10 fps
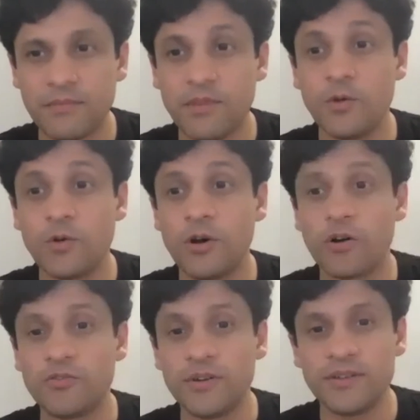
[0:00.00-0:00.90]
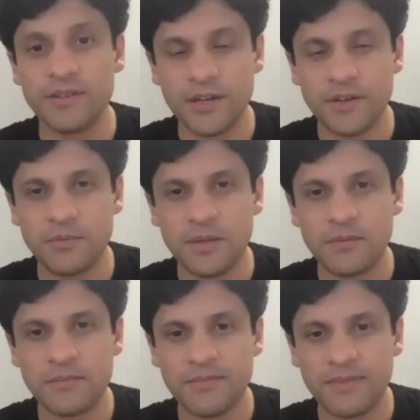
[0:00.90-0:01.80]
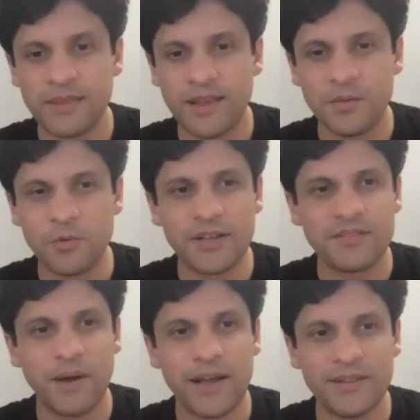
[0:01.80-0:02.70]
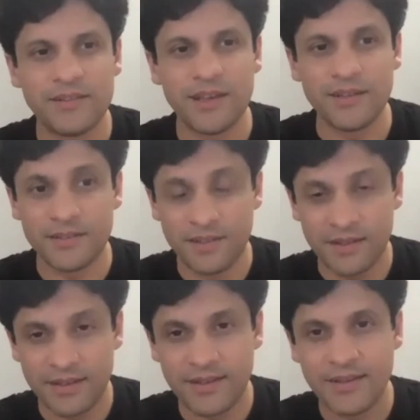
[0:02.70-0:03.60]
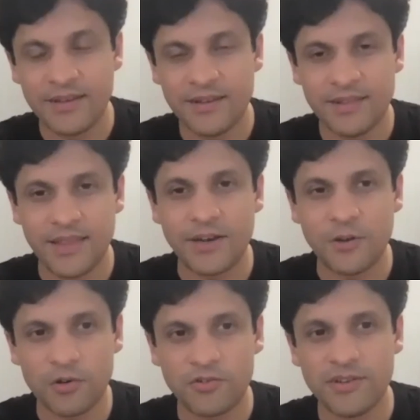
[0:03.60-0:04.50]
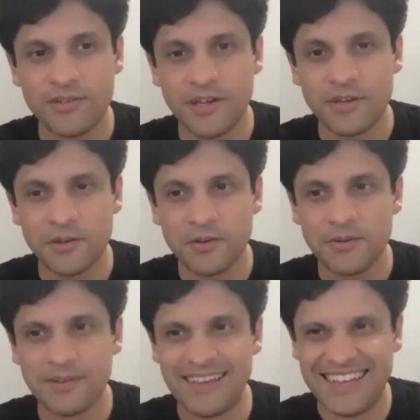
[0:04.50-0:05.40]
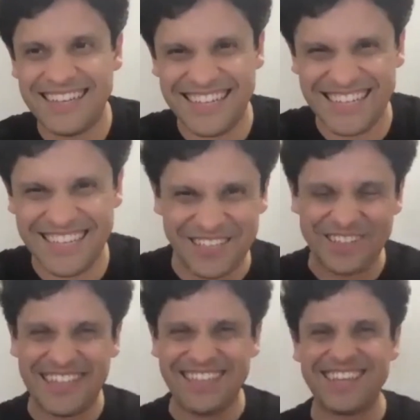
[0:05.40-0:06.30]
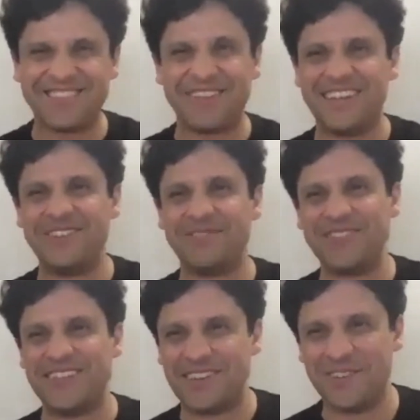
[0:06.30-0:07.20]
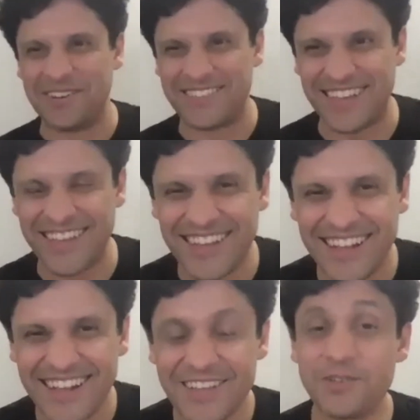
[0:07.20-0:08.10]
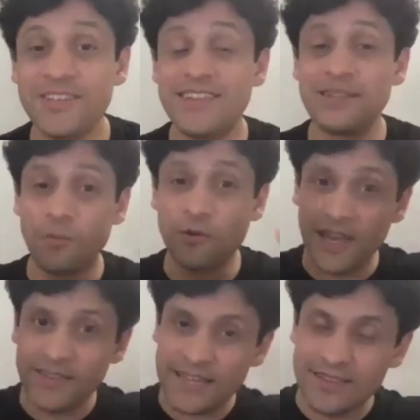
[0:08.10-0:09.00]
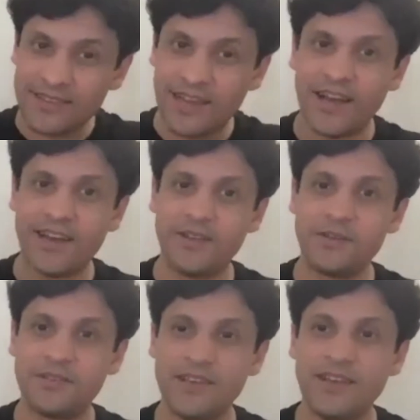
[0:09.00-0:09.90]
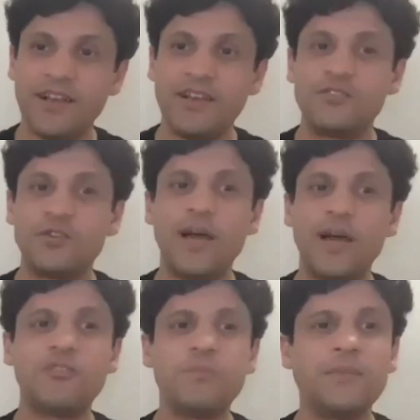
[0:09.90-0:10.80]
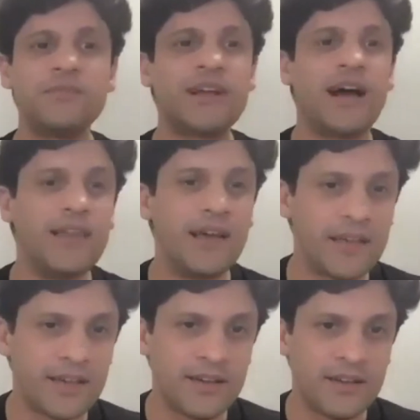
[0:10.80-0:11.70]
No doctrine is dear to me. And the Buddha smiles and says, that doctrine is dear to you. So then he gets very confused. So see, the Buddha is like the sky, you see. So you have to become sky-like.